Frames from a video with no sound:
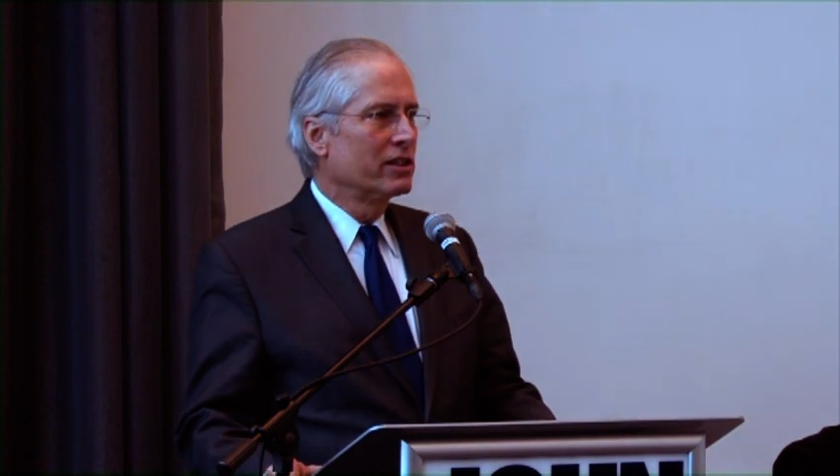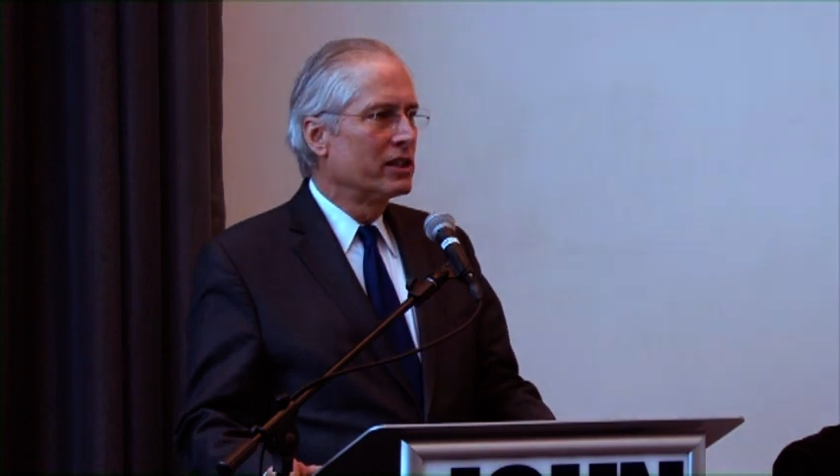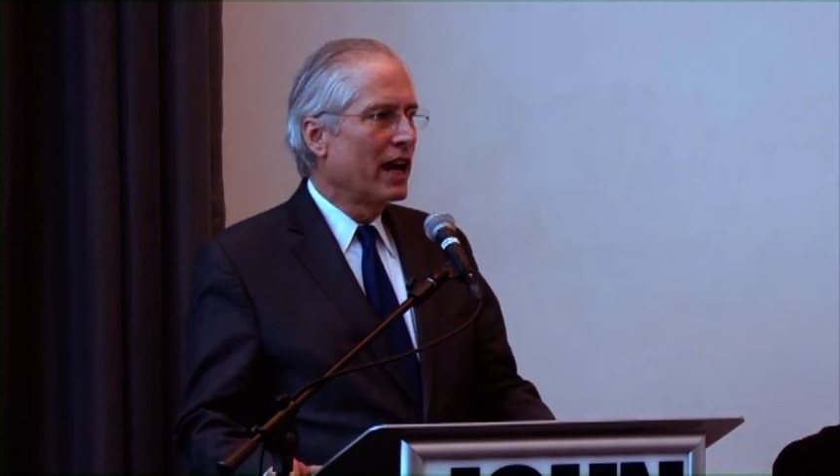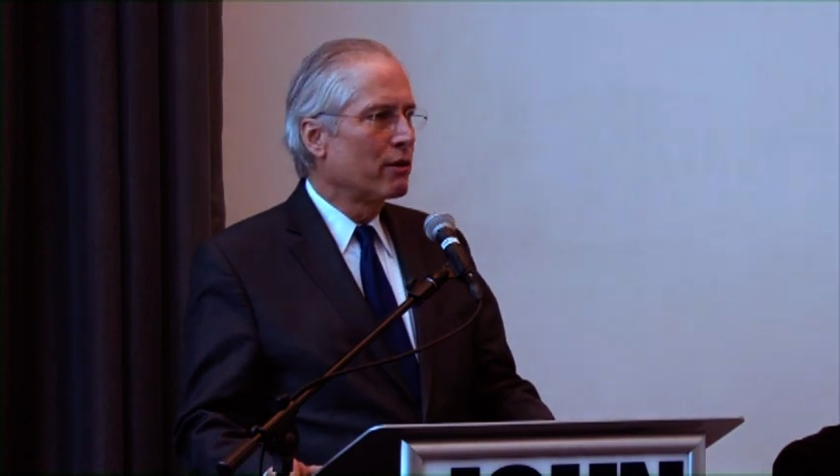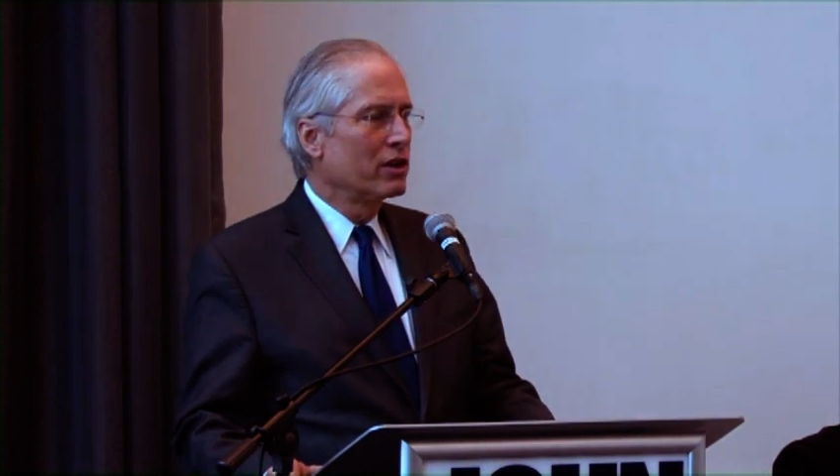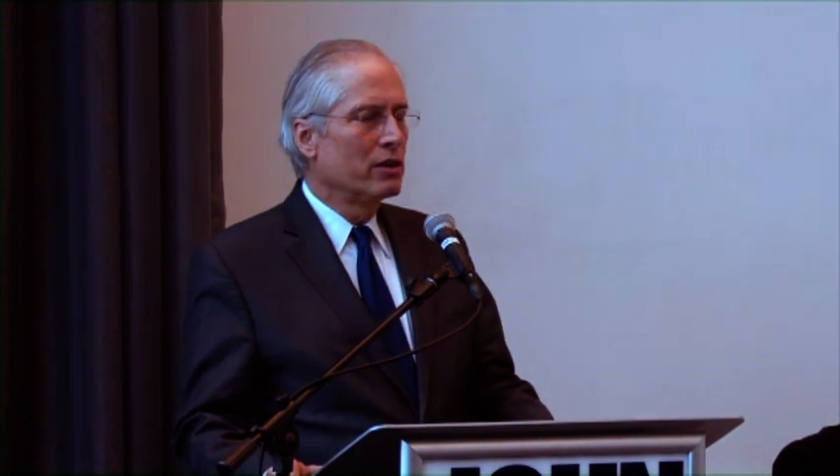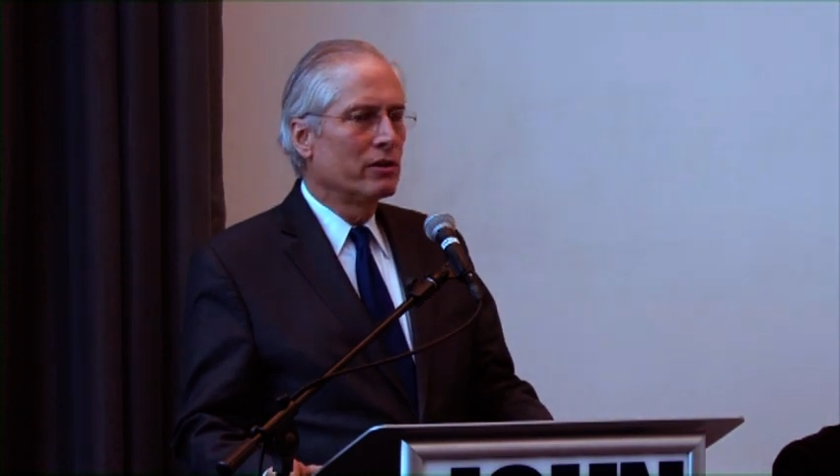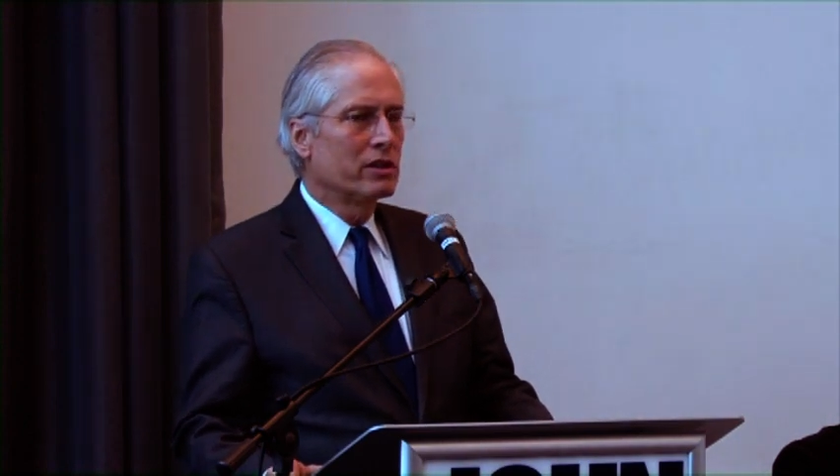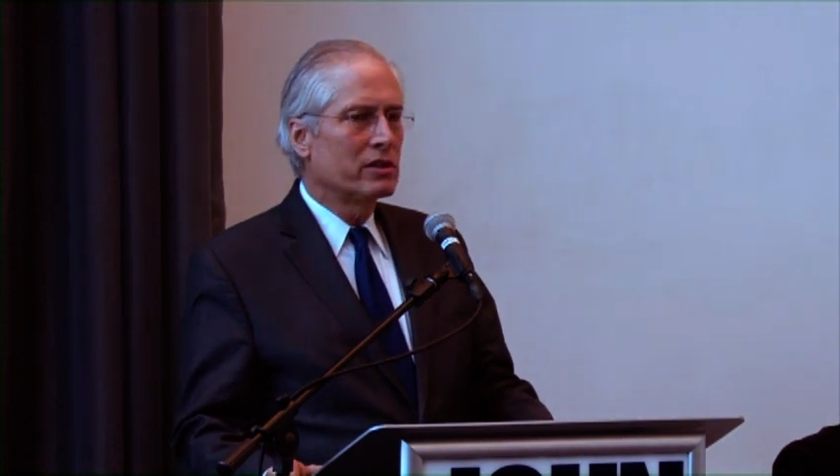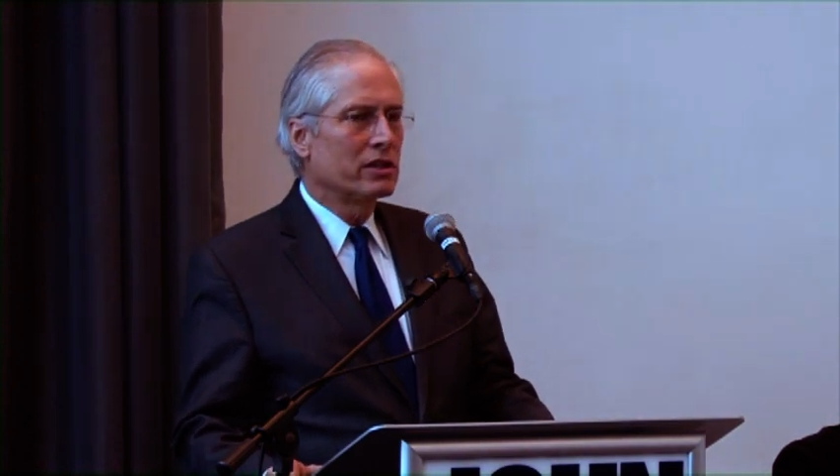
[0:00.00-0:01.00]
integrity
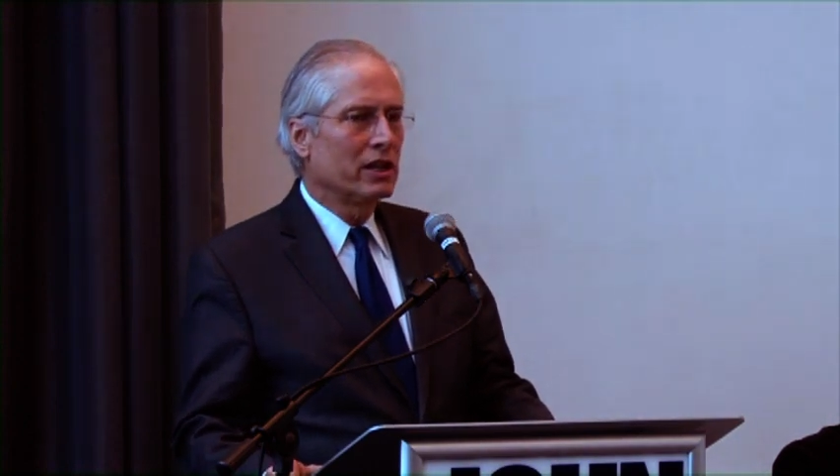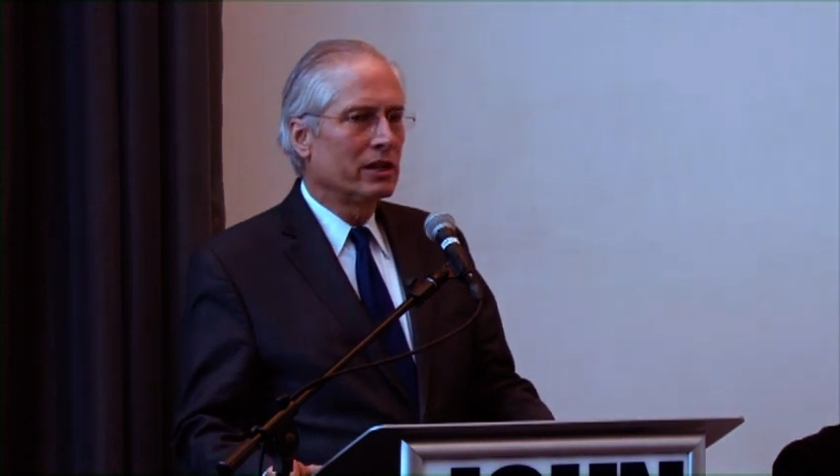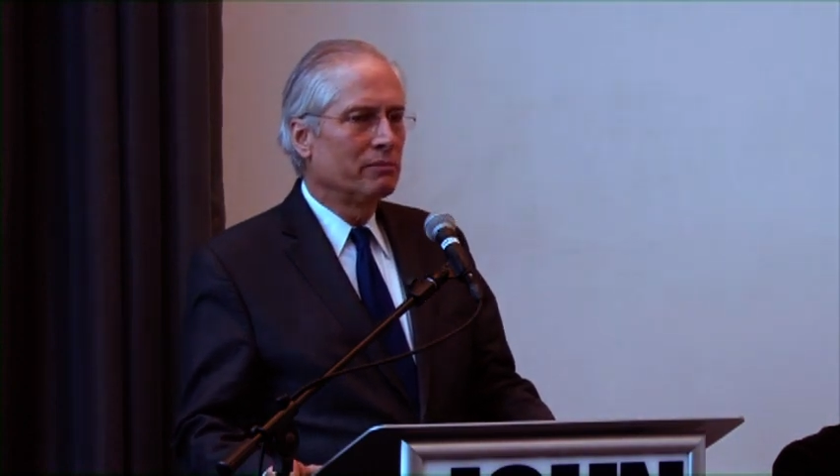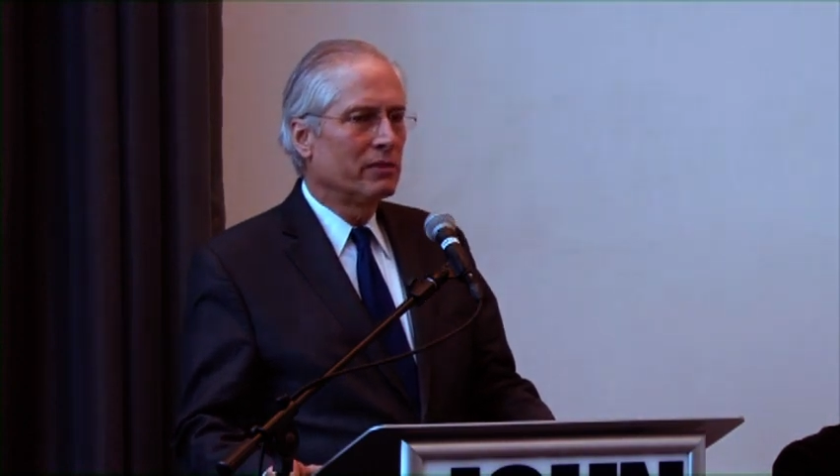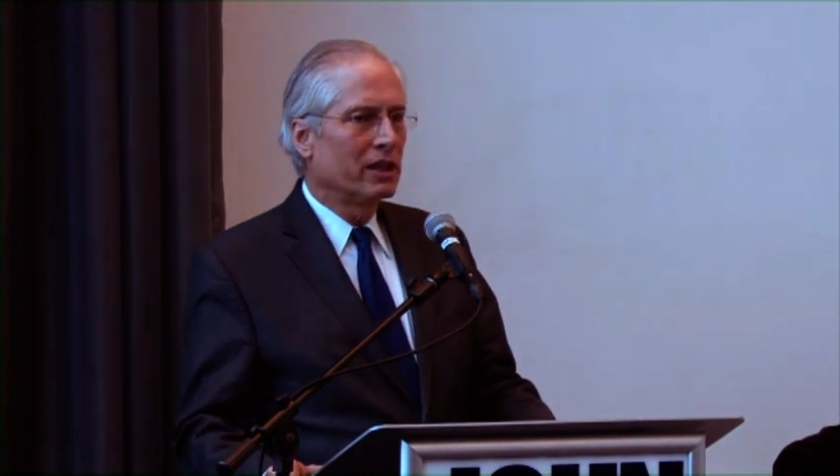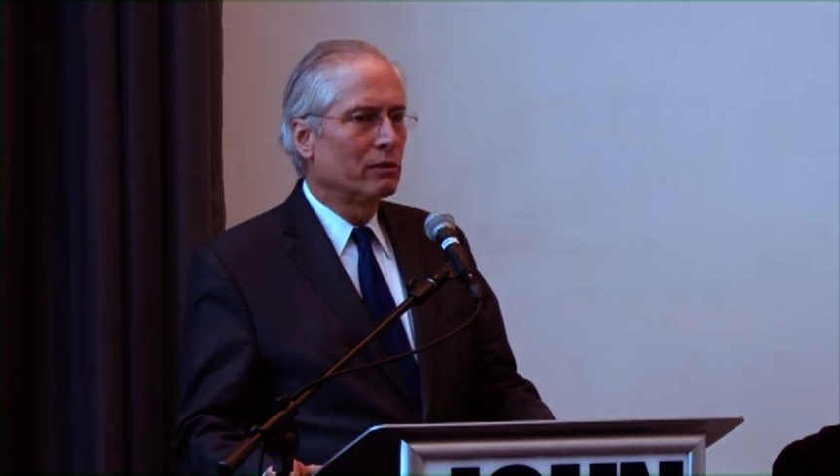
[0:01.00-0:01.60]
units that